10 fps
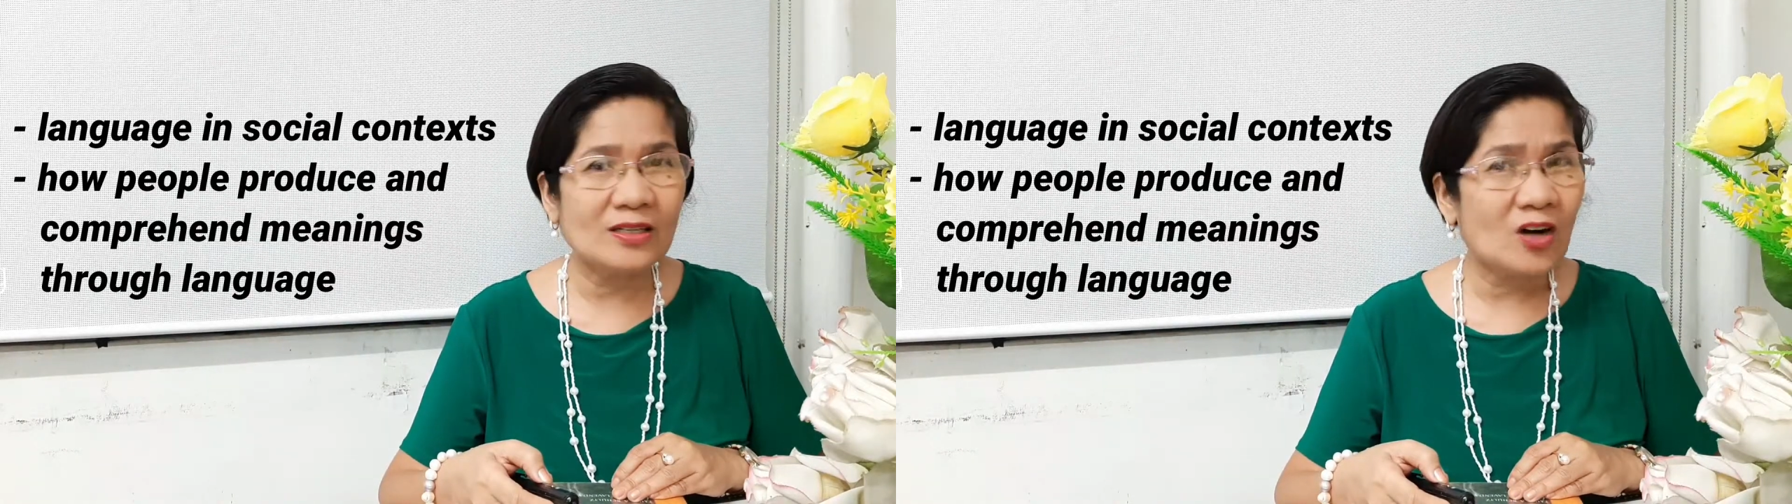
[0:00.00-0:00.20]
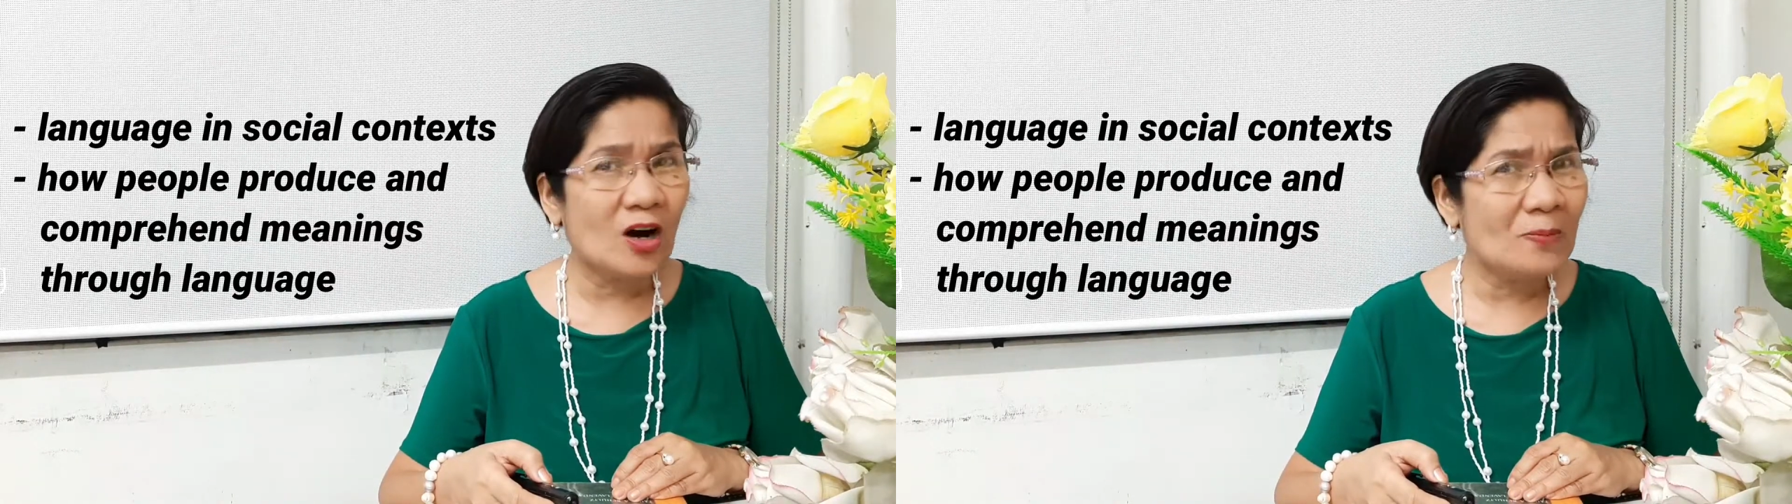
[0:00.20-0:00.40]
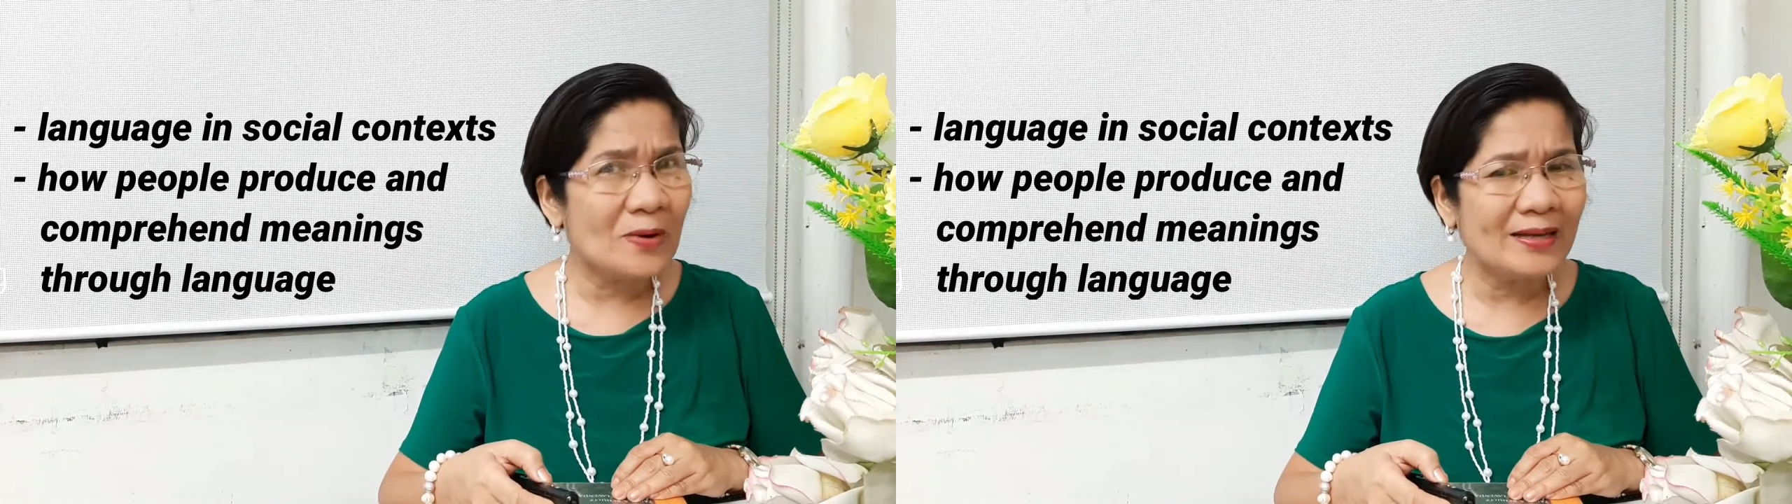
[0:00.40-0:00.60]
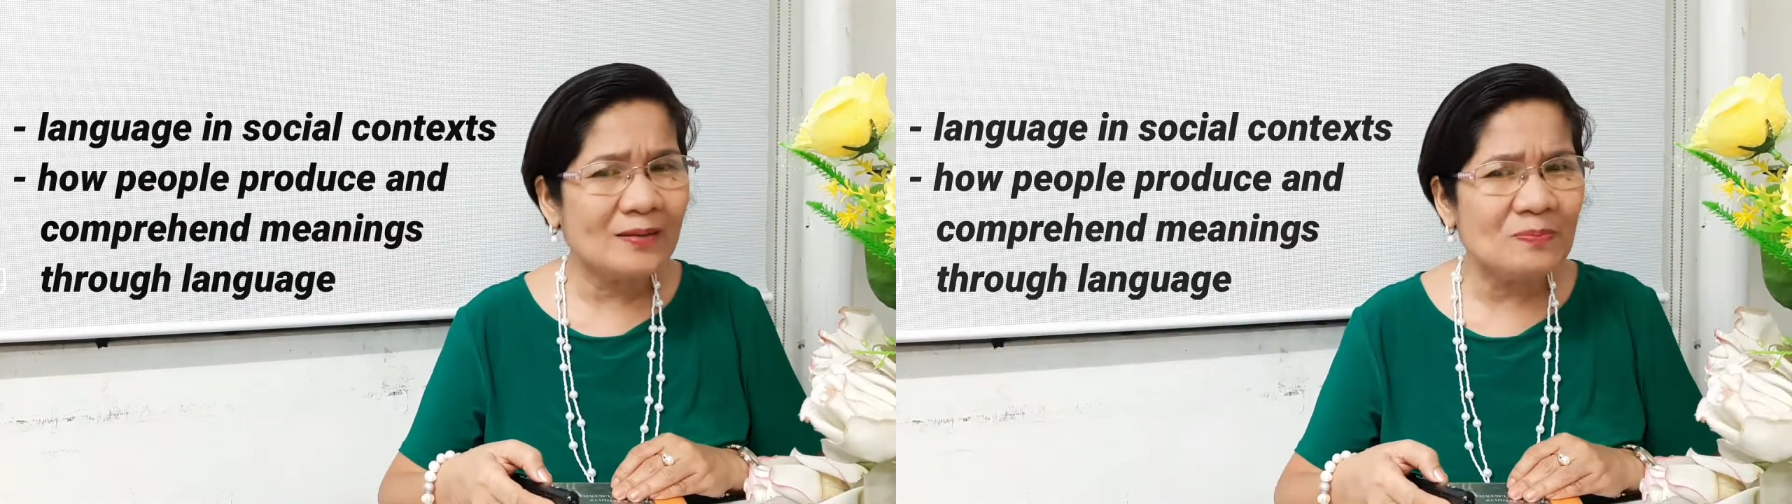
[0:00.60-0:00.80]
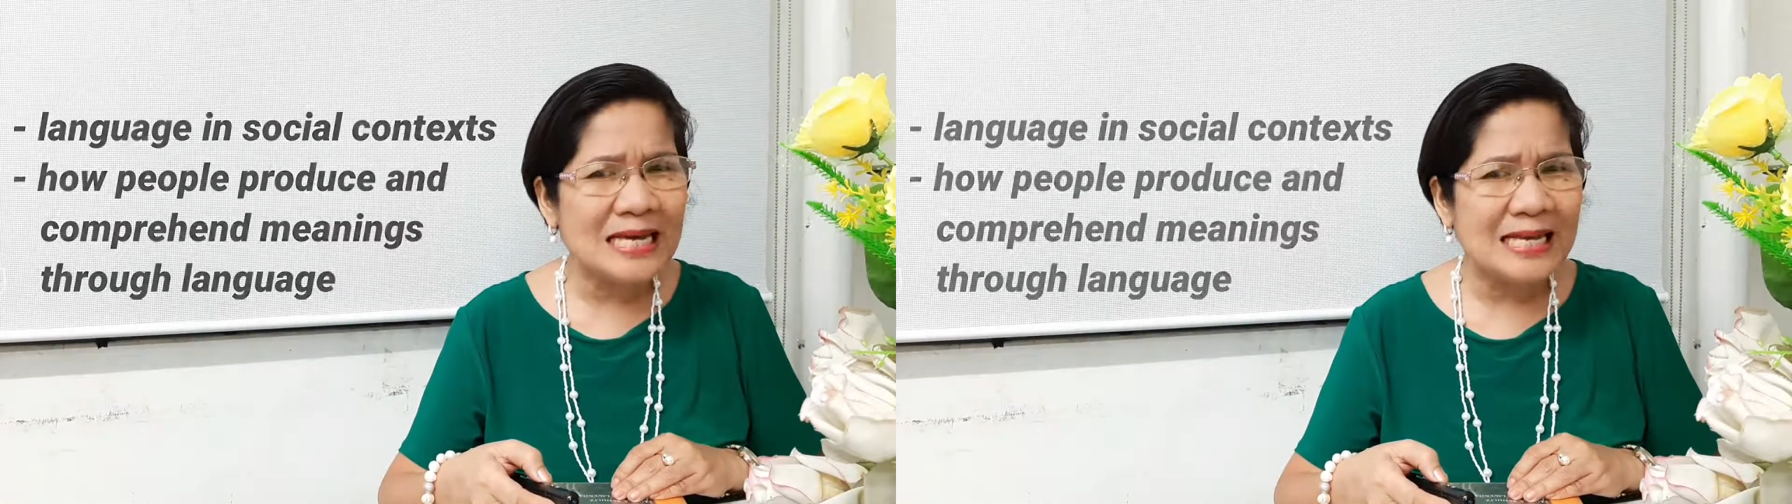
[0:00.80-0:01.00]
comprehend
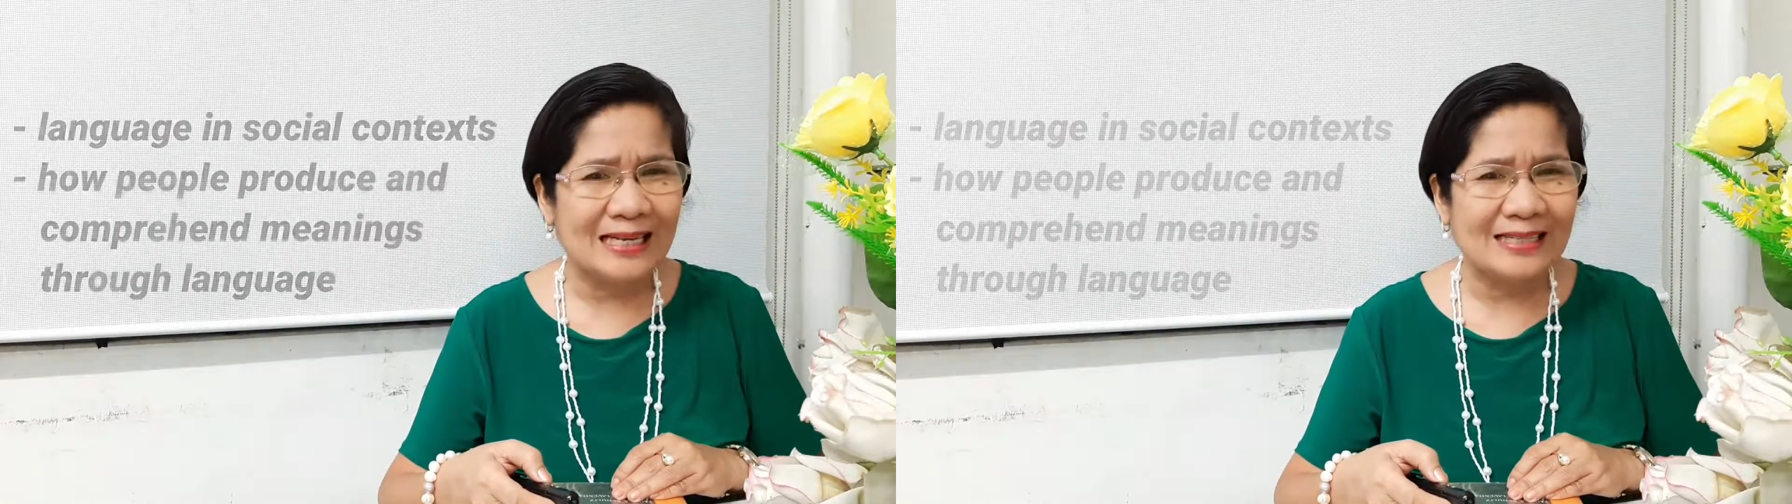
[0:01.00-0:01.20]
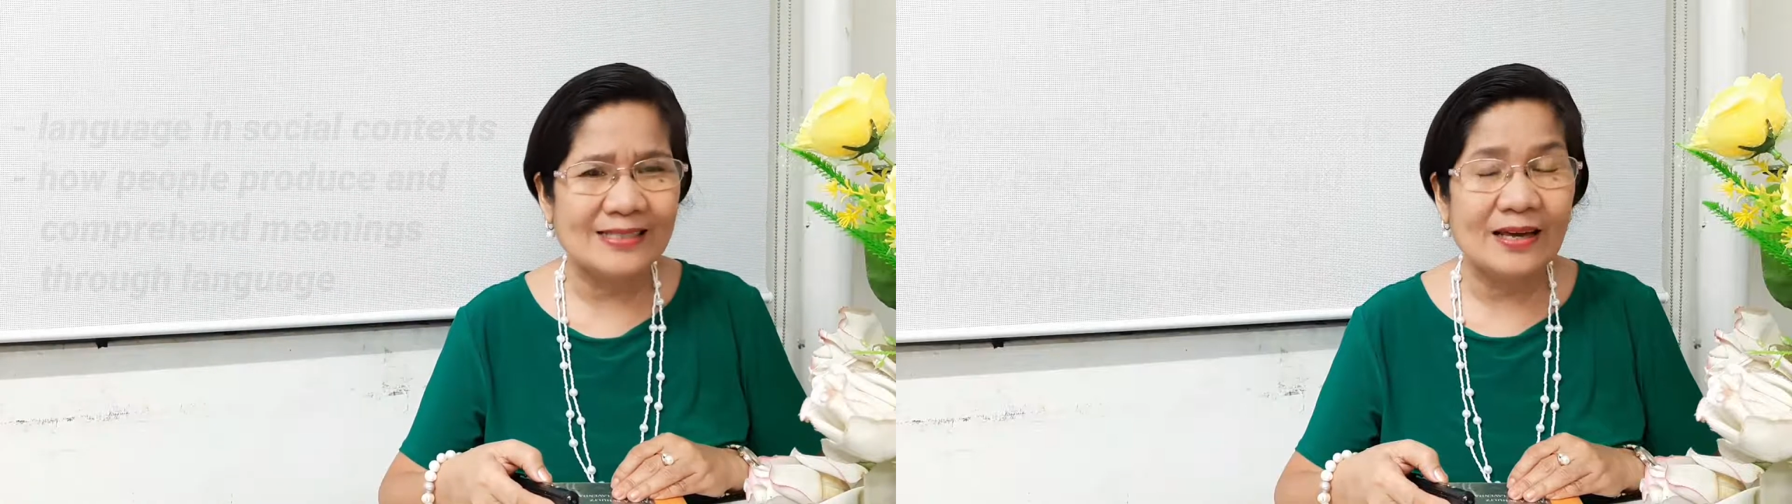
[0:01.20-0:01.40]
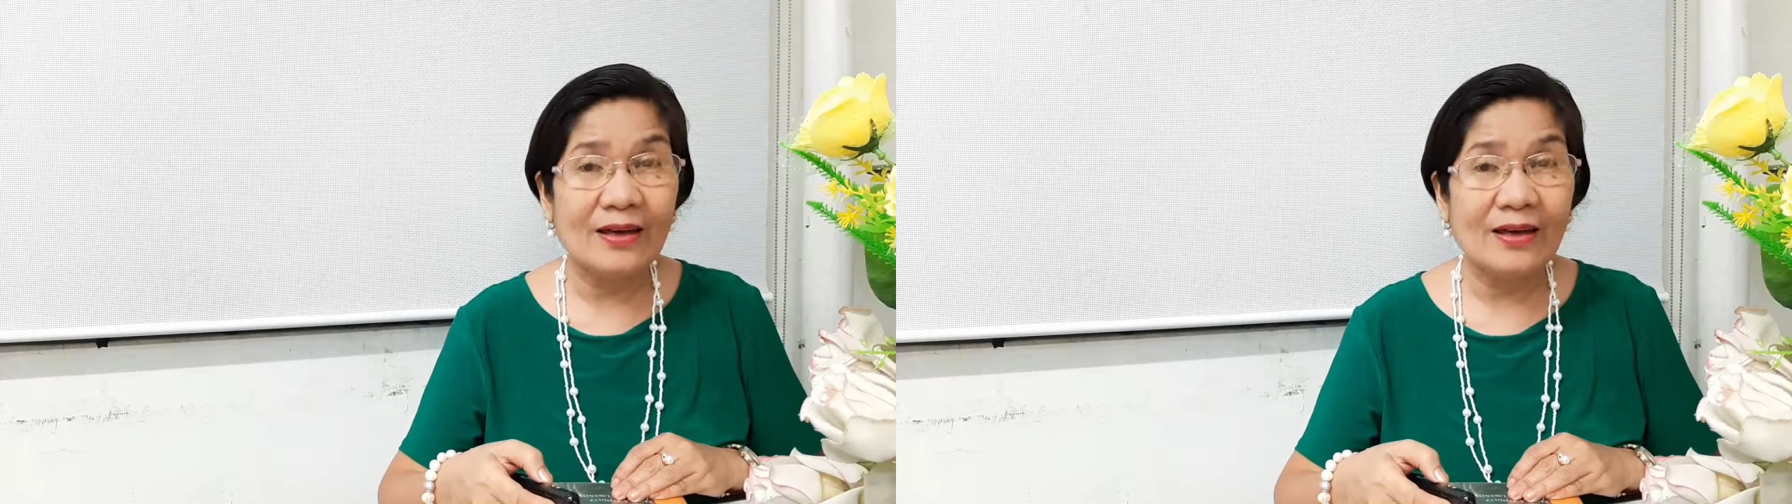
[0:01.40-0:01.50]
meanings